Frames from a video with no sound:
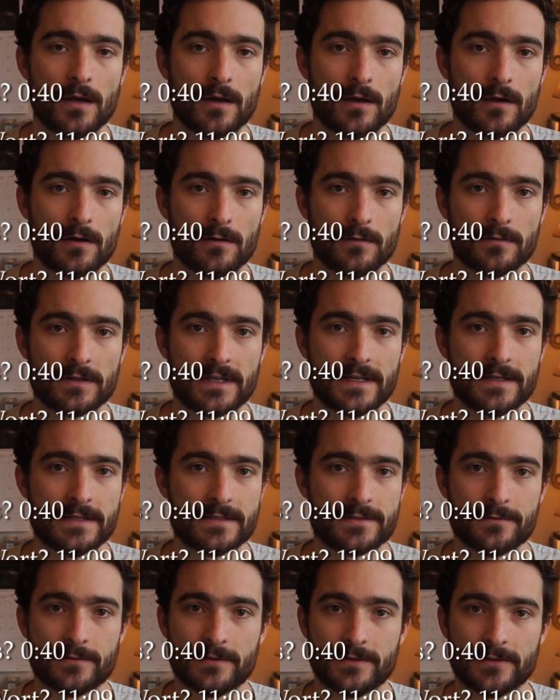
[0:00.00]
I'll get
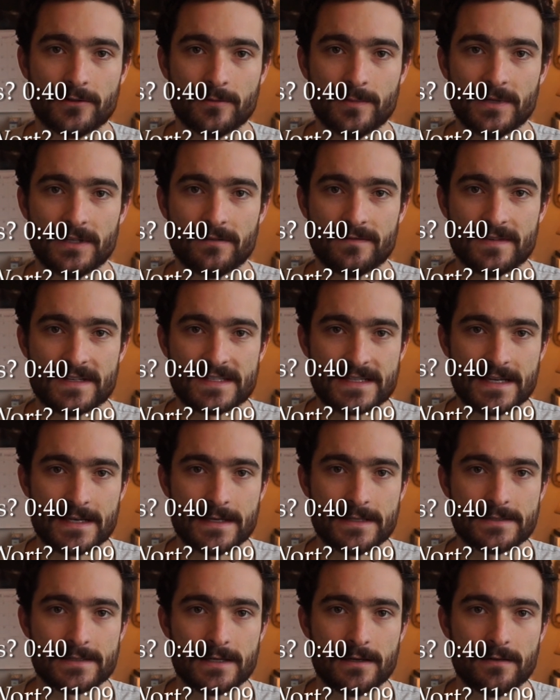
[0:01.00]
into a little bit of the
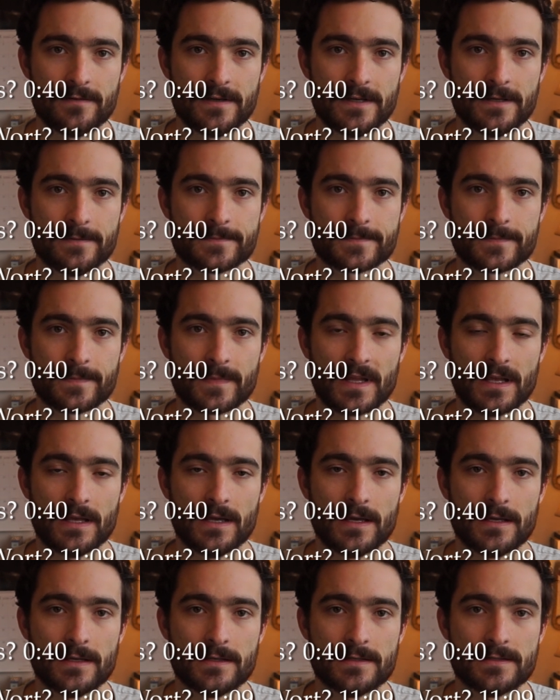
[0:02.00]
science of it,
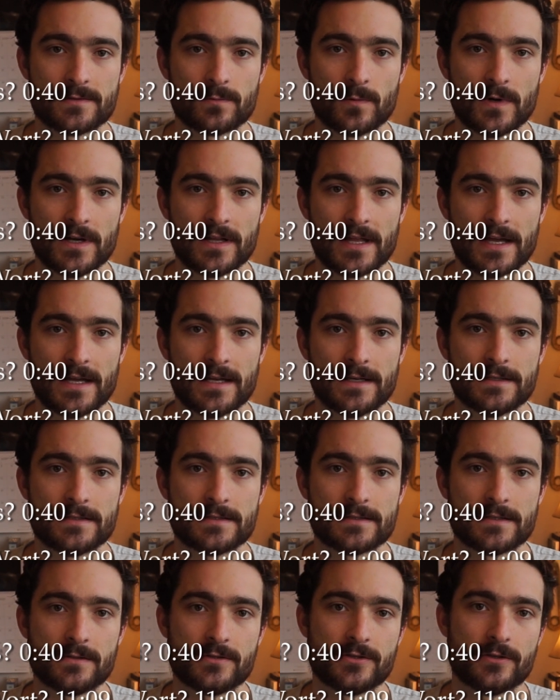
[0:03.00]
as well
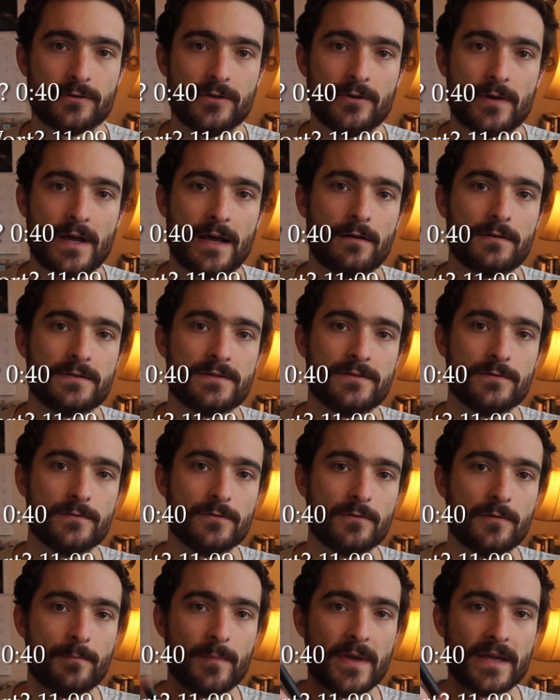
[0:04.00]
as show you how
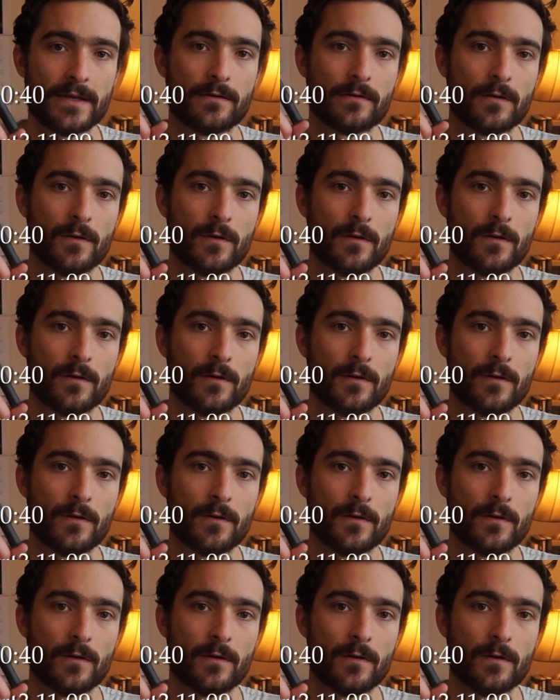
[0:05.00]
to make your